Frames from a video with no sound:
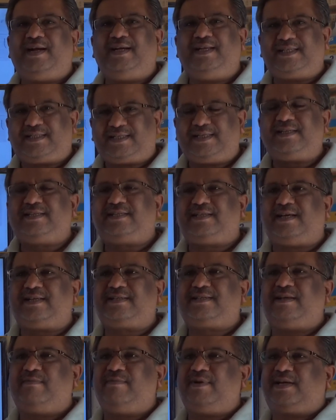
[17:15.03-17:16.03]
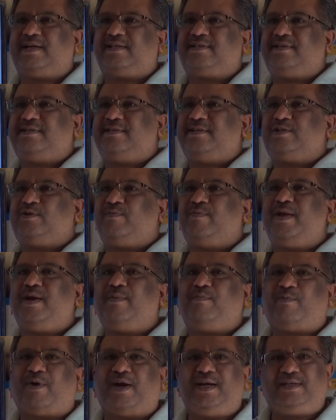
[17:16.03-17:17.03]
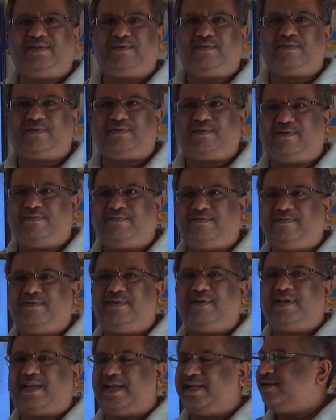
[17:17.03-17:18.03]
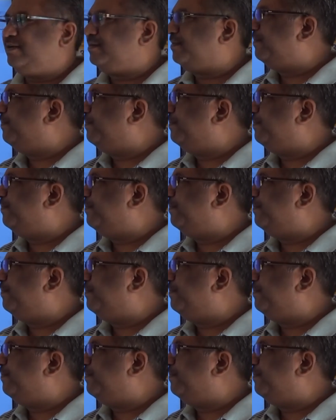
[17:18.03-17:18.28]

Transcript: a distant stars can be considered to be a point source of light.